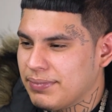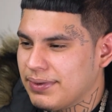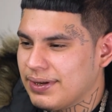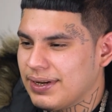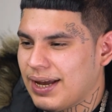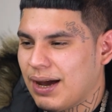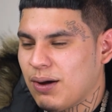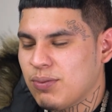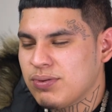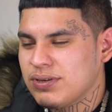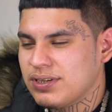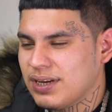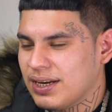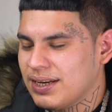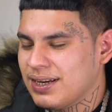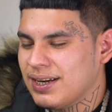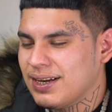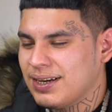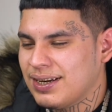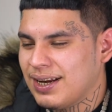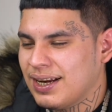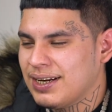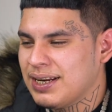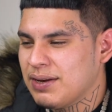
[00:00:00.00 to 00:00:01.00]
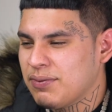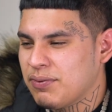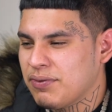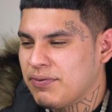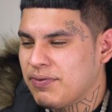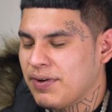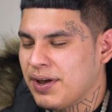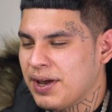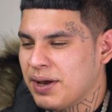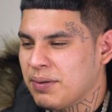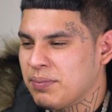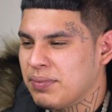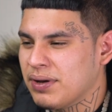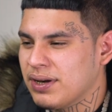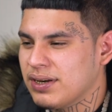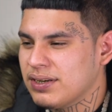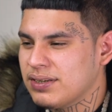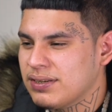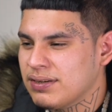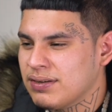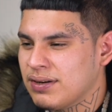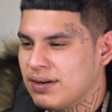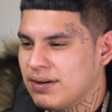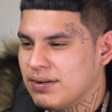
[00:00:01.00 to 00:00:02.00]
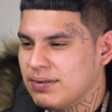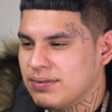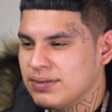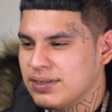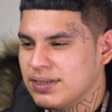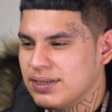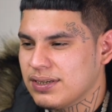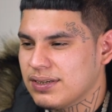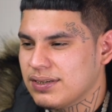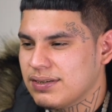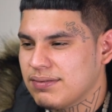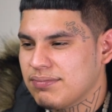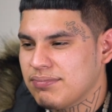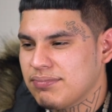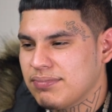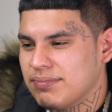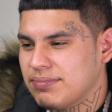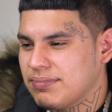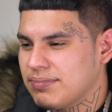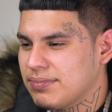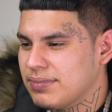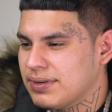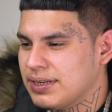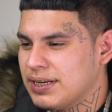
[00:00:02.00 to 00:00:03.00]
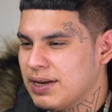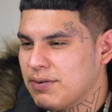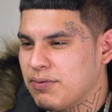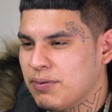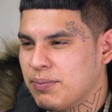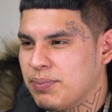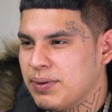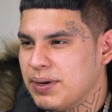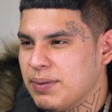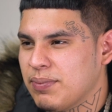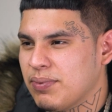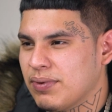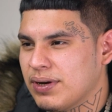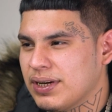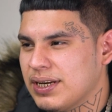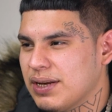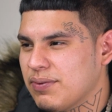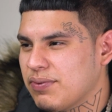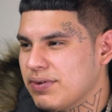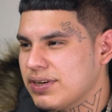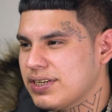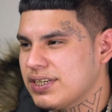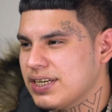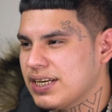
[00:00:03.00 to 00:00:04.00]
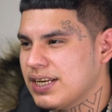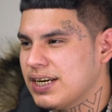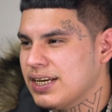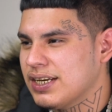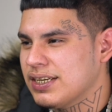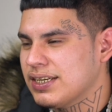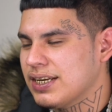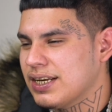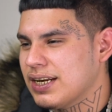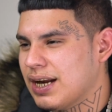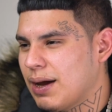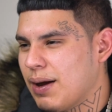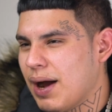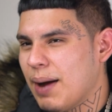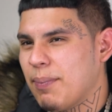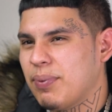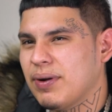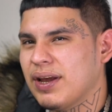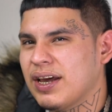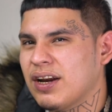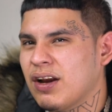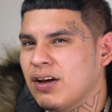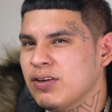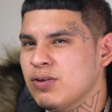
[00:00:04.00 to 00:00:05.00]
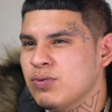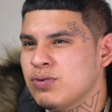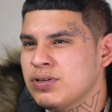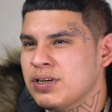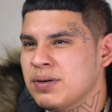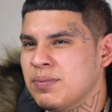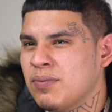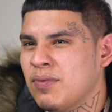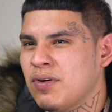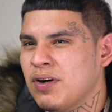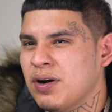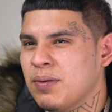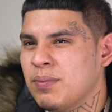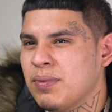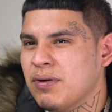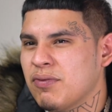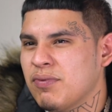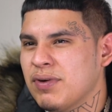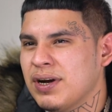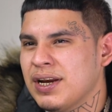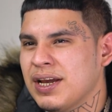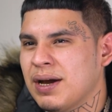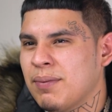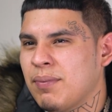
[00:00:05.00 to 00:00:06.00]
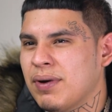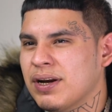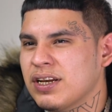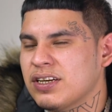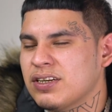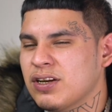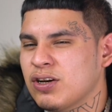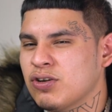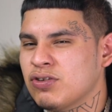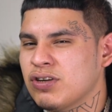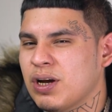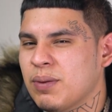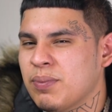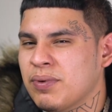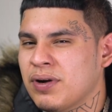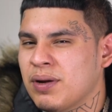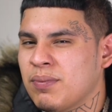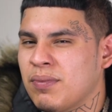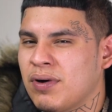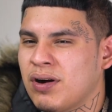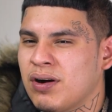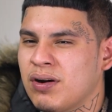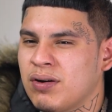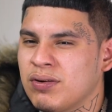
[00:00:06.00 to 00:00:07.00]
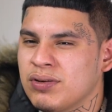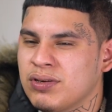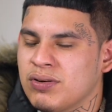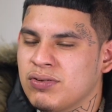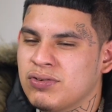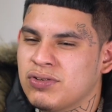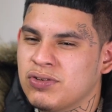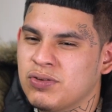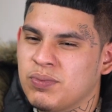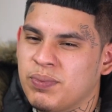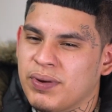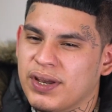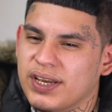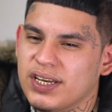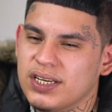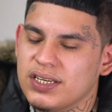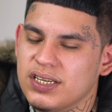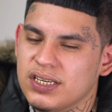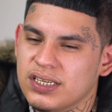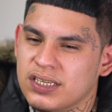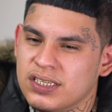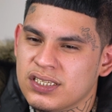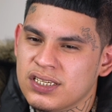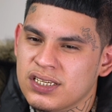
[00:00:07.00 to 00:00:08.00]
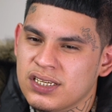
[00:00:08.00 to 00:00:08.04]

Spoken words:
I would say yeah, like different fan base. Just different people in different cities, and I plan on using more. But really, I'm about to start dropping on my own YouTube page.